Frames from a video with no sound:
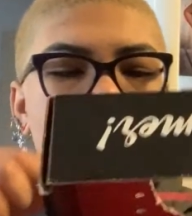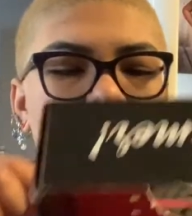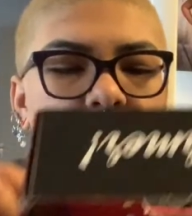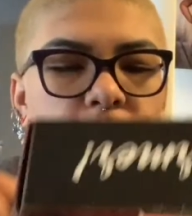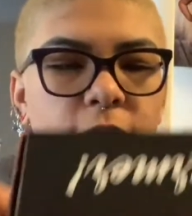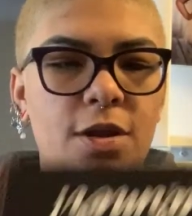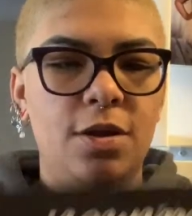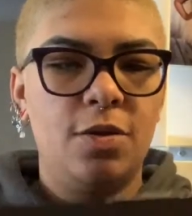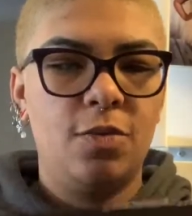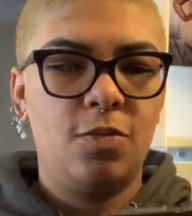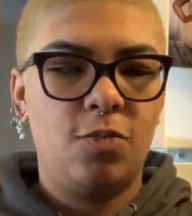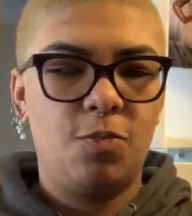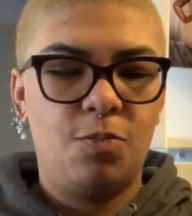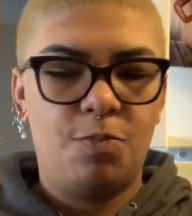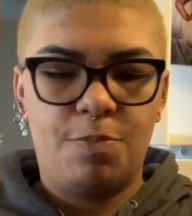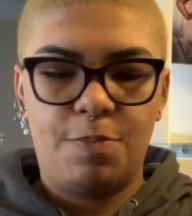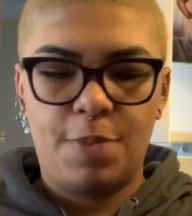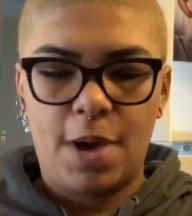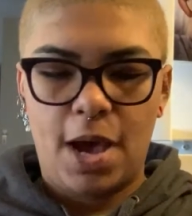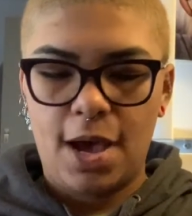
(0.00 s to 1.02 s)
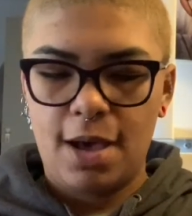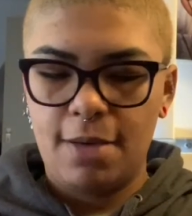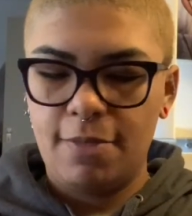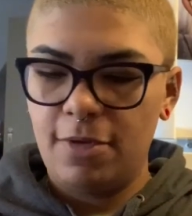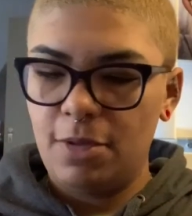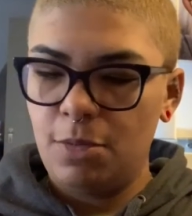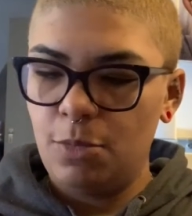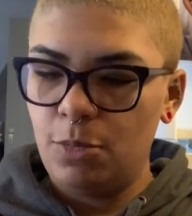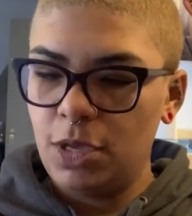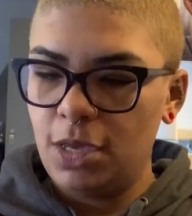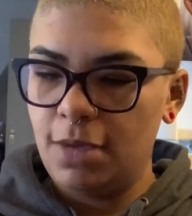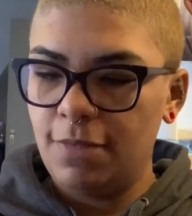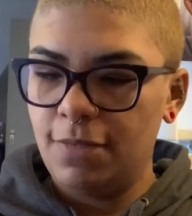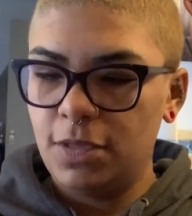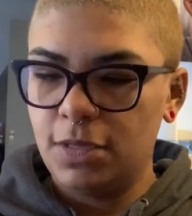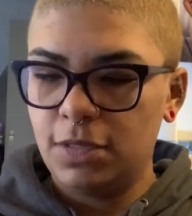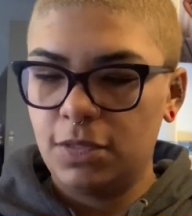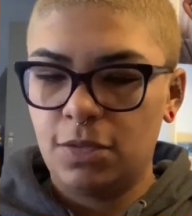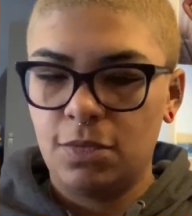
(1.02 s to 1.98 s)
we're gonna bob and weave
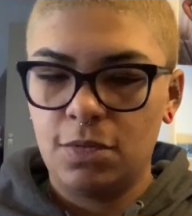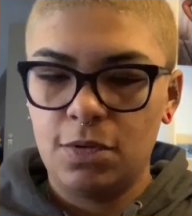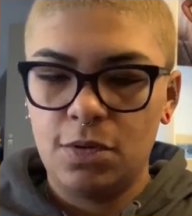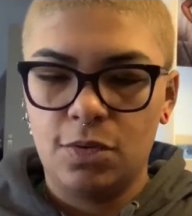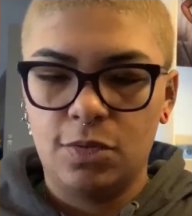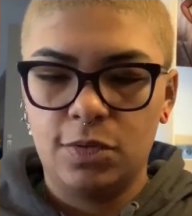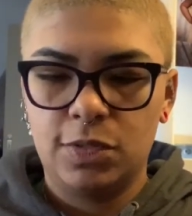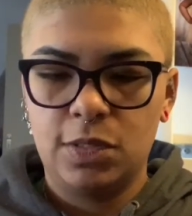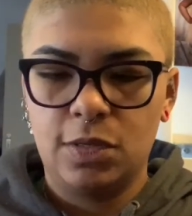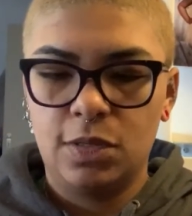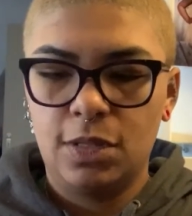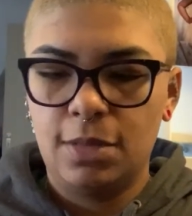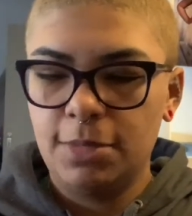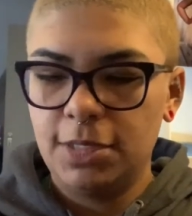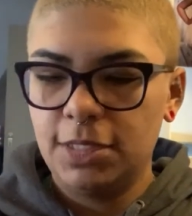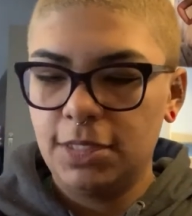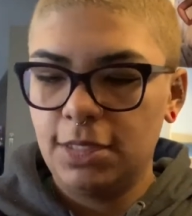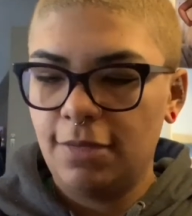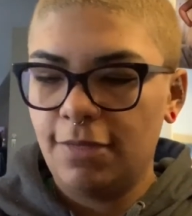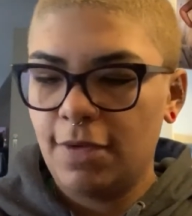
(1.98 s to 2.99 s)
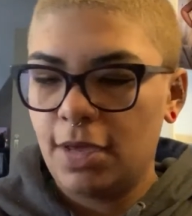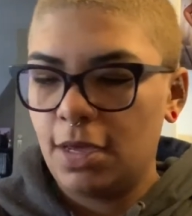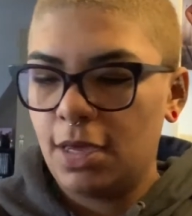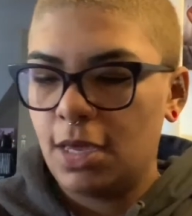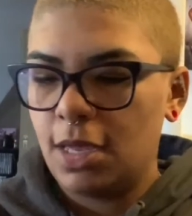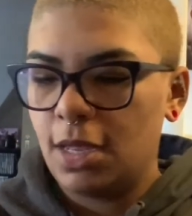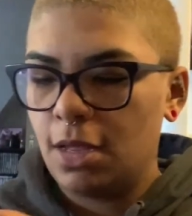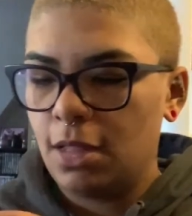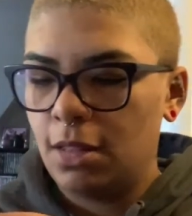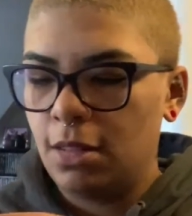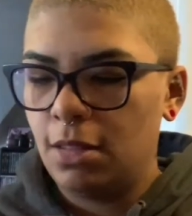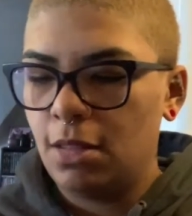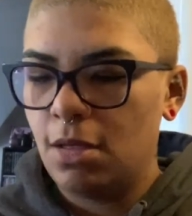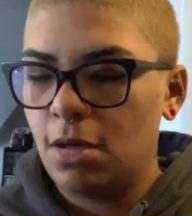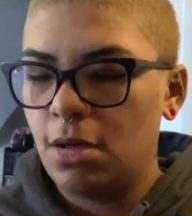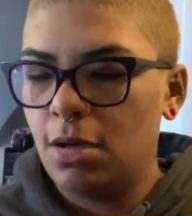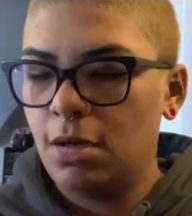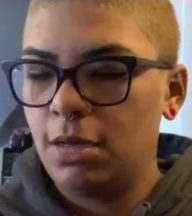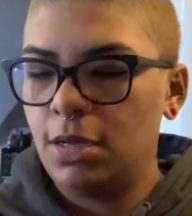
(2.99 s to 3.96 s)
this through. So let me see if I could get a
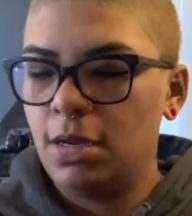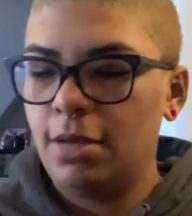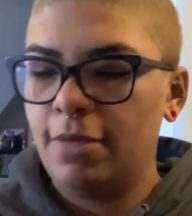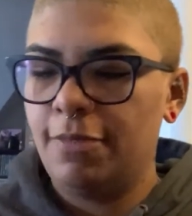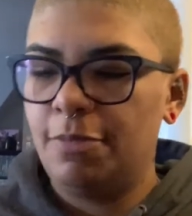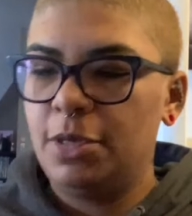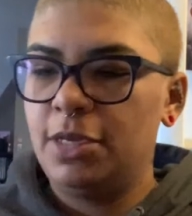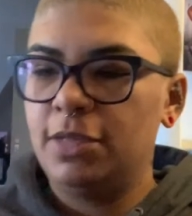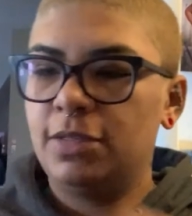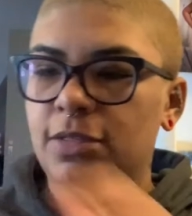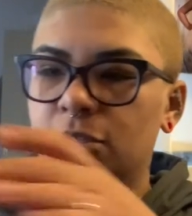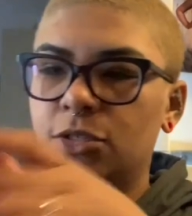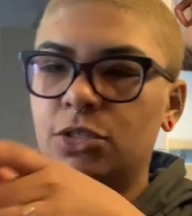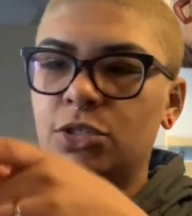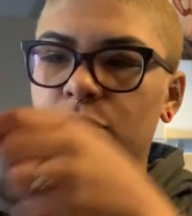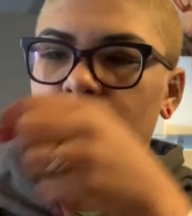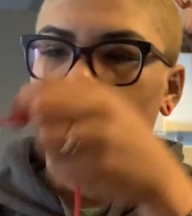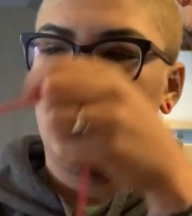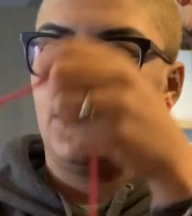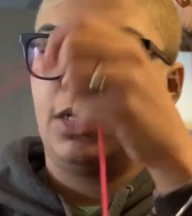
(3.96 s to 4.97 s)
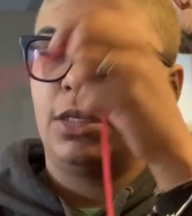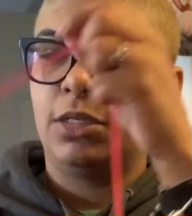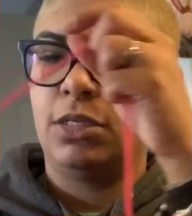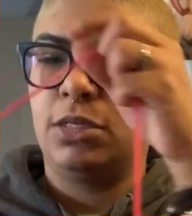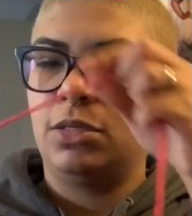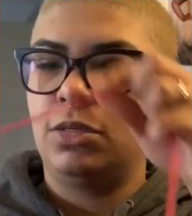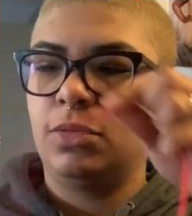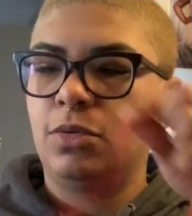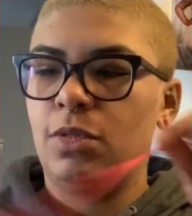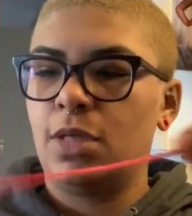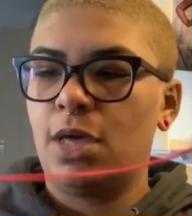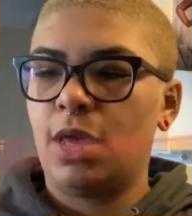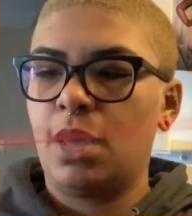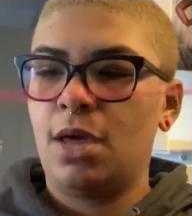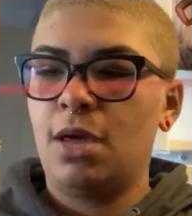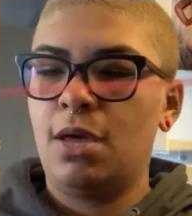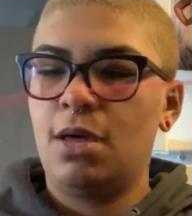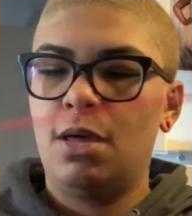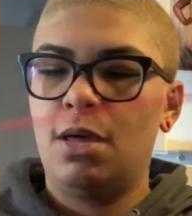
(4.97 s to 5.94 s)
long enough piece of string to do that.